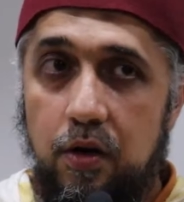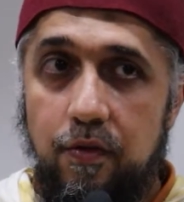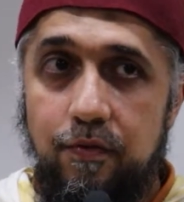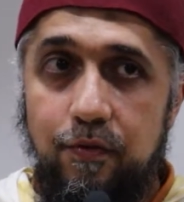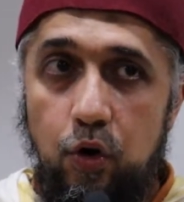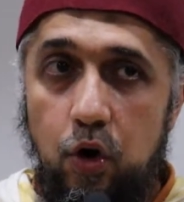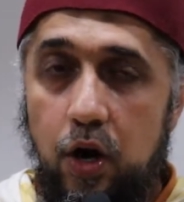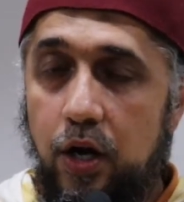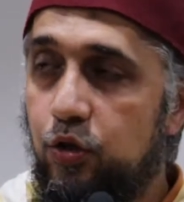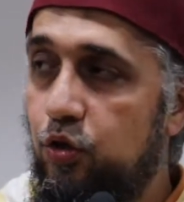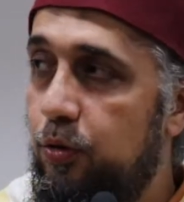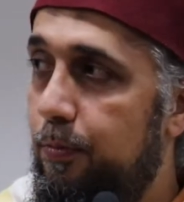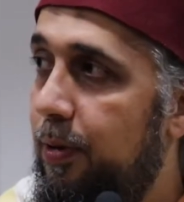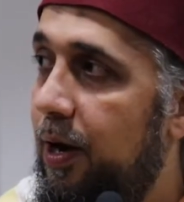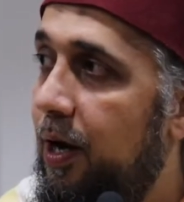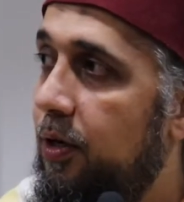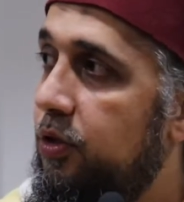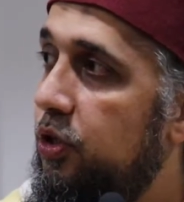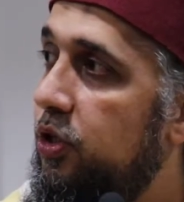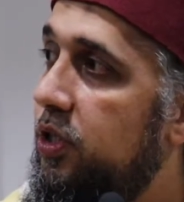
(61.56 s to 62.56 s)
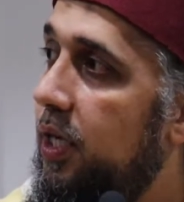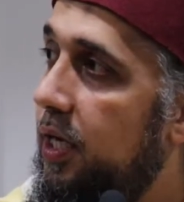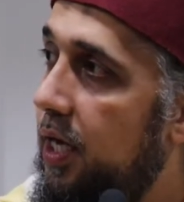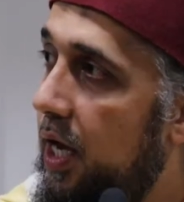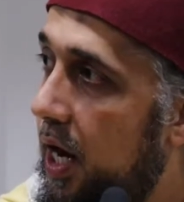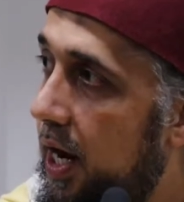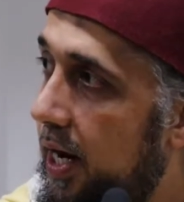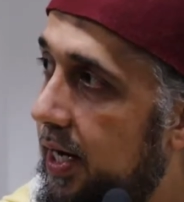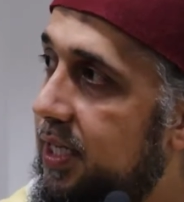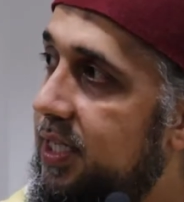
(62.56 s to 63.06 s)
for £100, and you say,
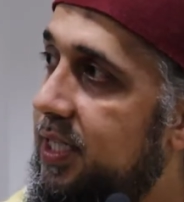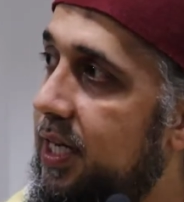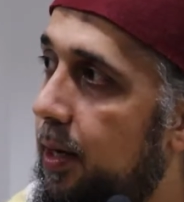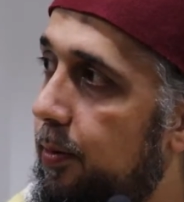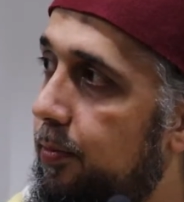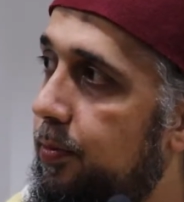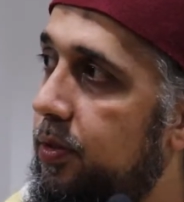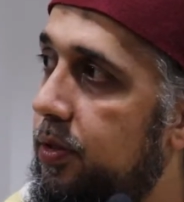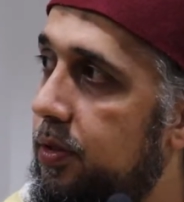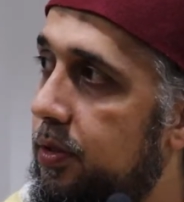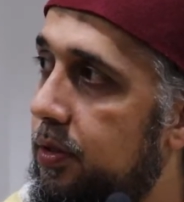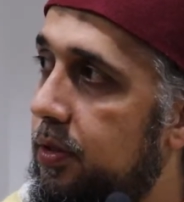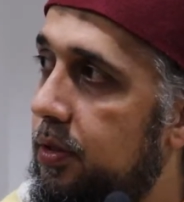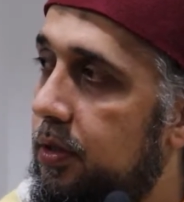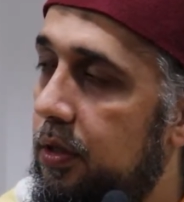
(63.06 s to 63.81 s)
yeah, I accept.